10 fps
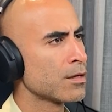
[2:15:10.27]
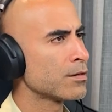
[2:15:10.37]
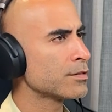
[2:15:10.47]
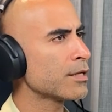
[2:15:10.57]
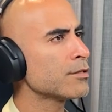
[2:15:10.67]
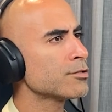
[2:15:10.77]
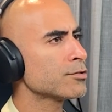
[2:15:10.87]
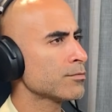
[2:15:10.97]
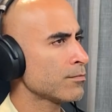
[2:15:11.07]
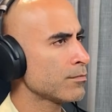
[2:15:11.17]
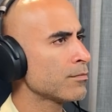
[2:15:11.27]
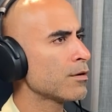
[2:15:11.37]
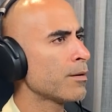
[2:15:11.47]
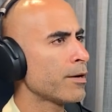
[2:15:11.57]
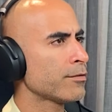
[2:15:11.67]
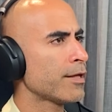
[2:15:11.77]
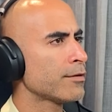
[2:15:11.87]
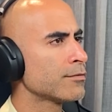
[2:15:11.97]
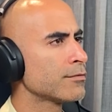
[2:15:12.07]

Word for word: Tell us about that.